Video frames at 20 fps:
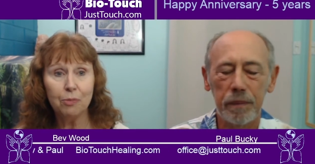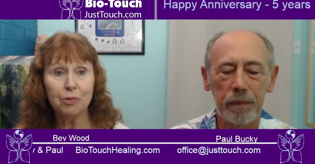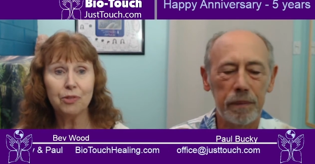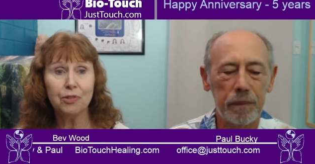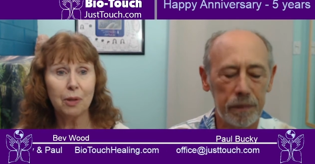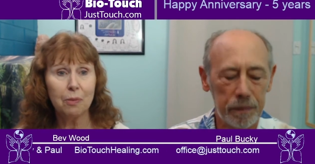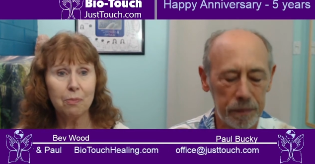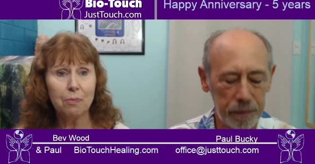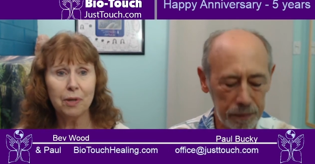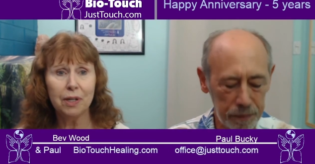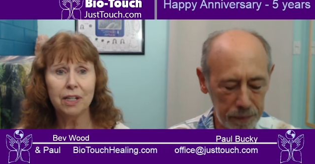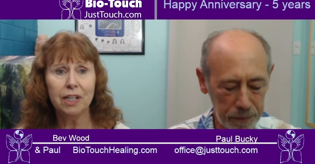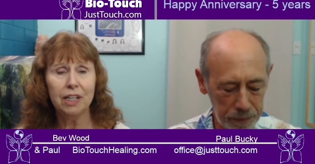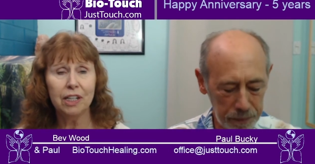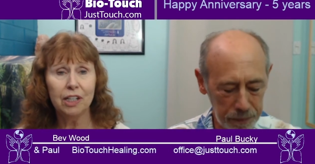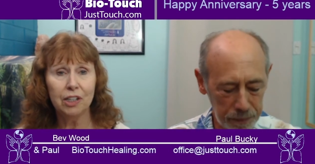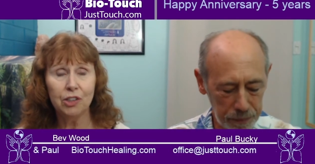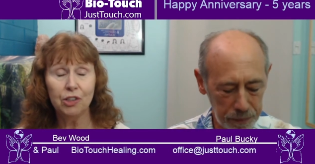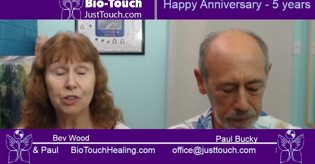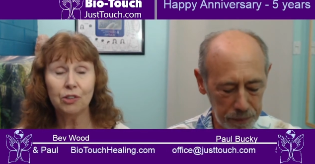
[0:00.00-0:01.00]

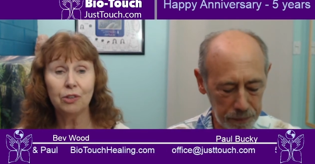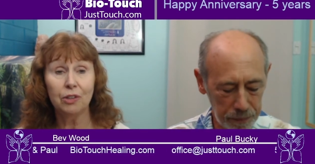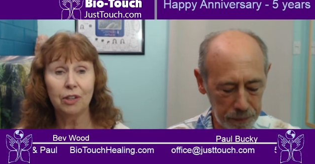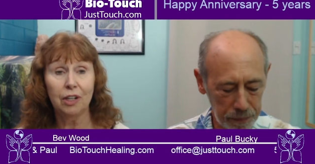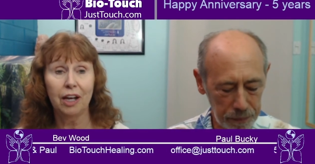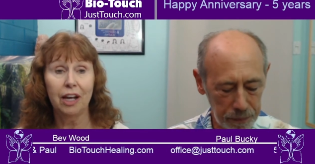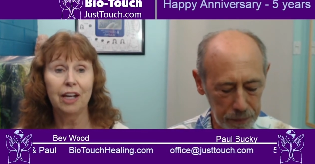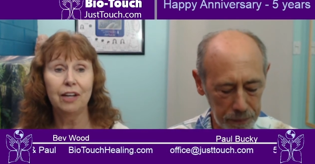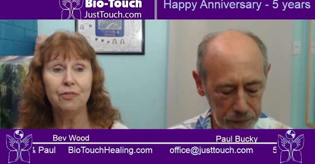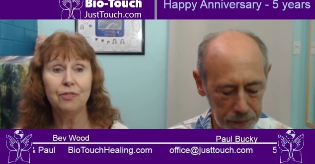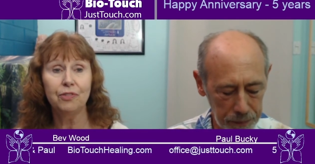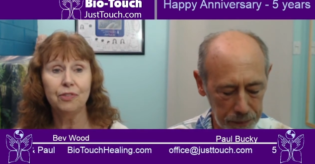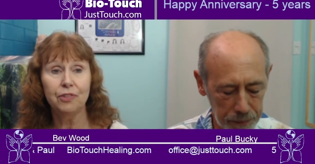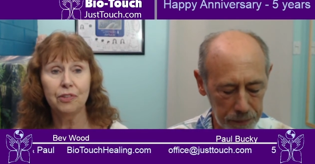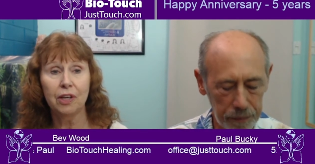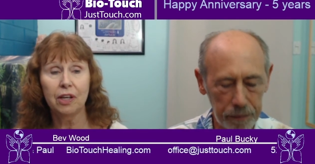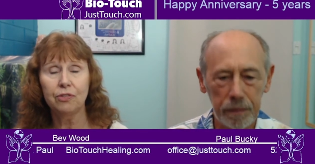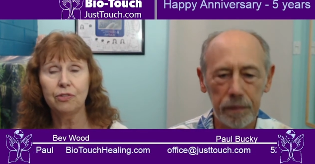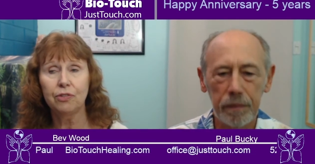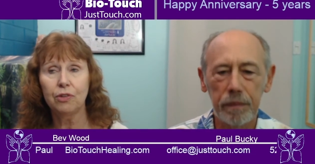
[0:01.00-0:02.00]
Speaker 1: somebody in your life
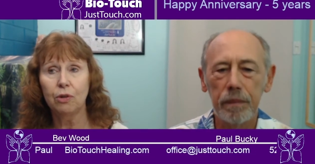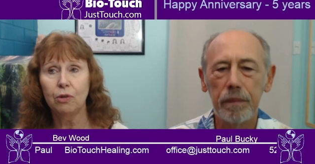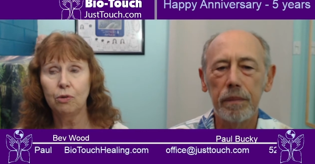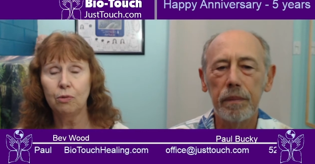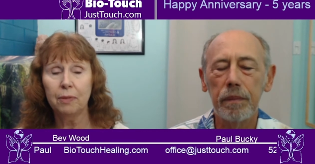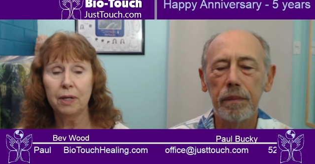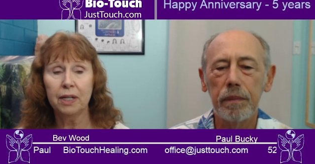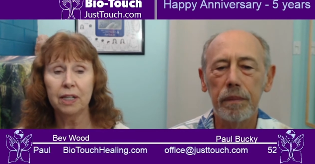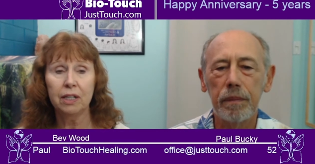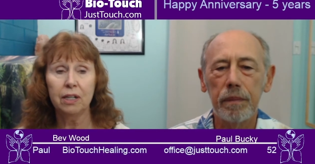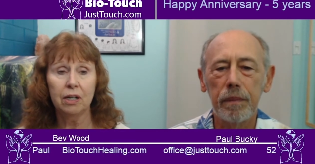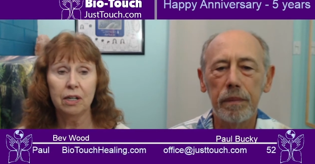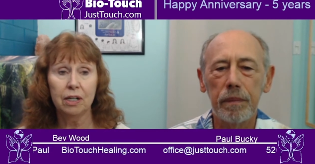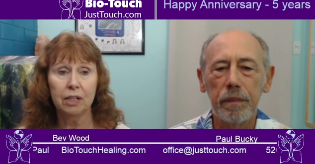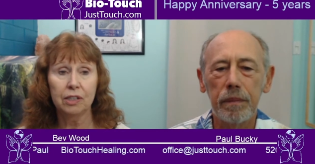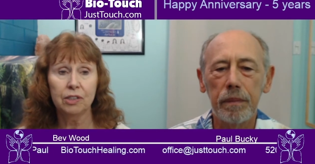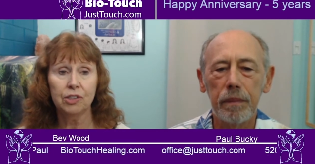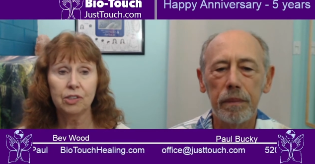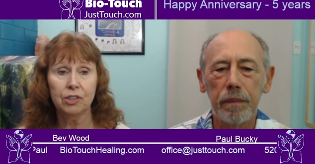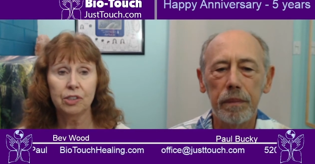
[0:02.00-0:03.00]
says, oh my
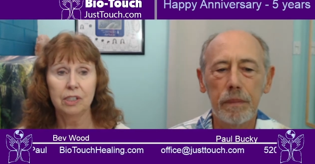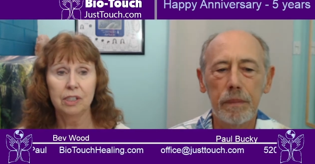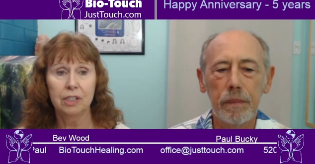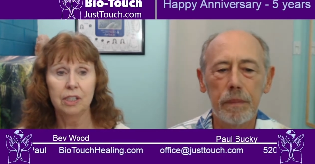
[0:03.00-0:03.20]
gosh,